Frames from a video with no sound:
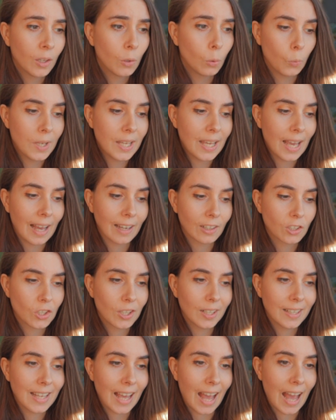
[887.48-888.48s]
we
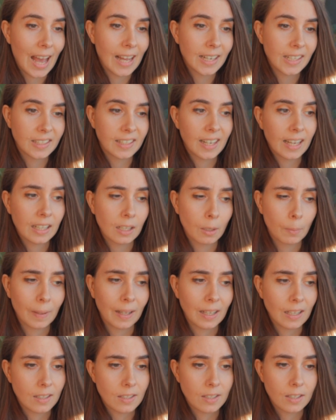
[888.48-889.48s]
actually had a
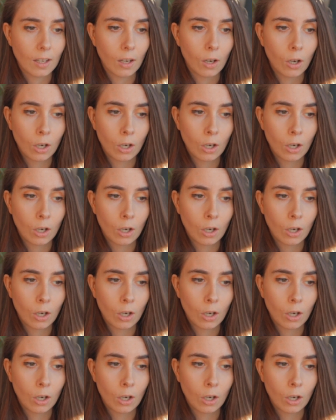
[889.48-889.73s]
database